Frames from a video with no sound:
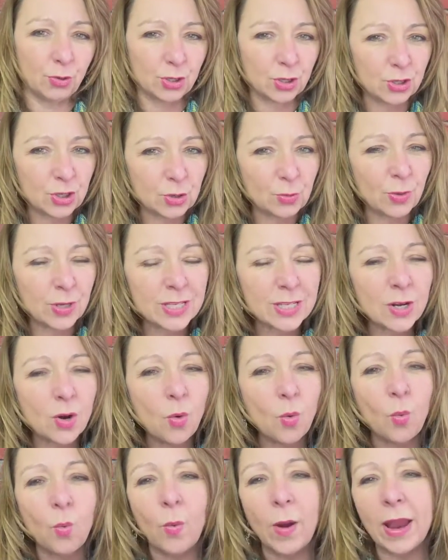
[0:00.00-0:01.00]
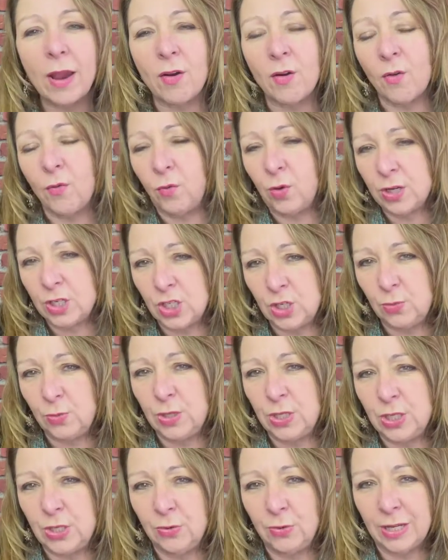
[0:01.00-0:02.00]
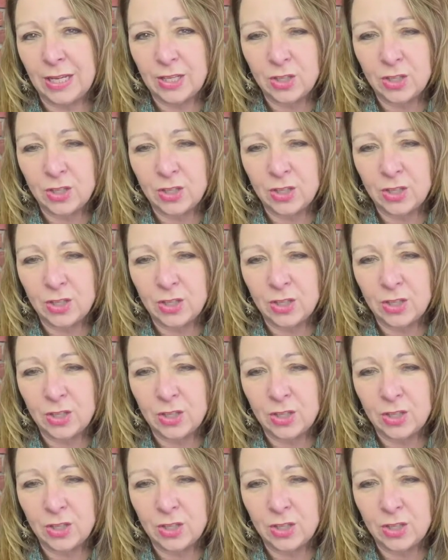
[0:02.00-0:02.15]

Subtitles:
So she wasn't aware of what she was doing.